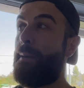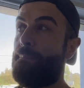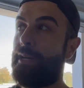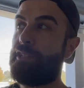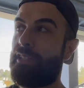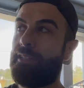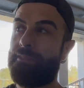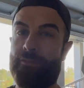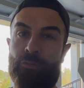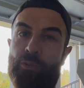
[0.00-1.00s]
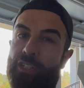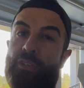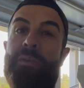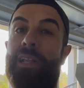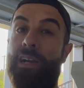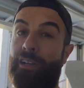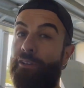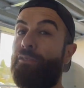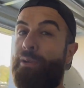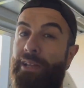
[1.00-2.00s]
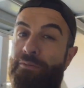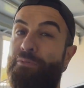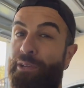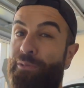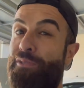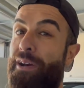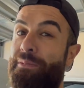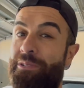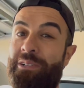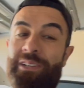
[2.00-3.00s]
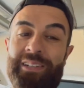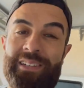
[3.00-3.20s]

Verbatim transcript: that budget, wish me luck, because we're in real trouble.